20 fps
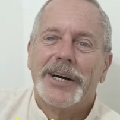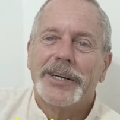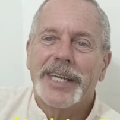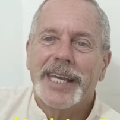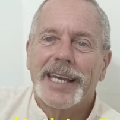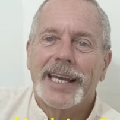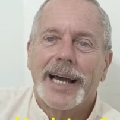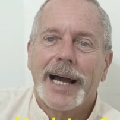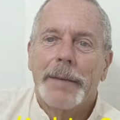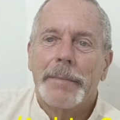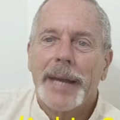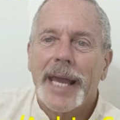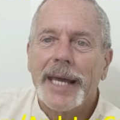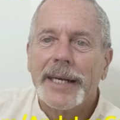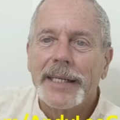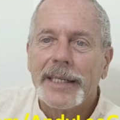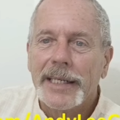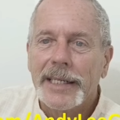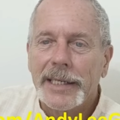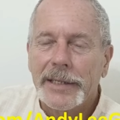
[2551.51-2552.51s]
Okay, I'm
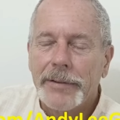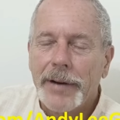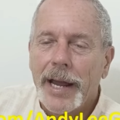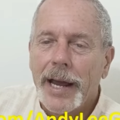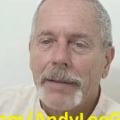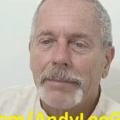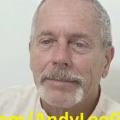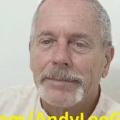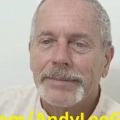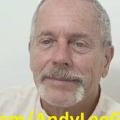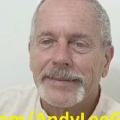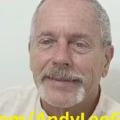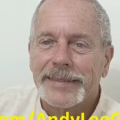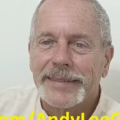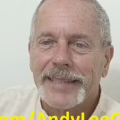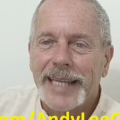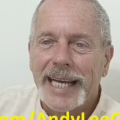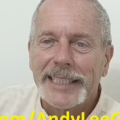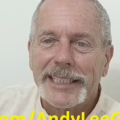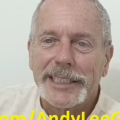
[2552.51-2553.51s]
Andy Lee Graham.
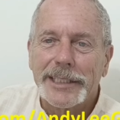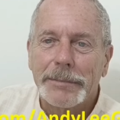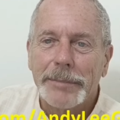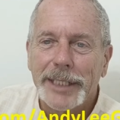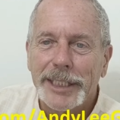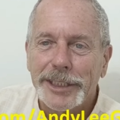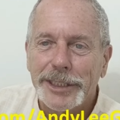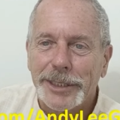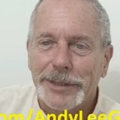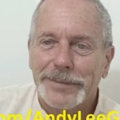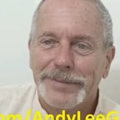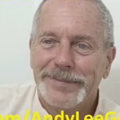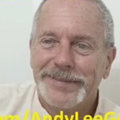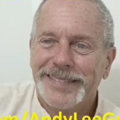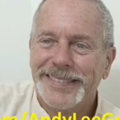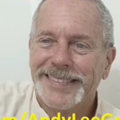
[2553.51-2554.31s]
Nice to meet you.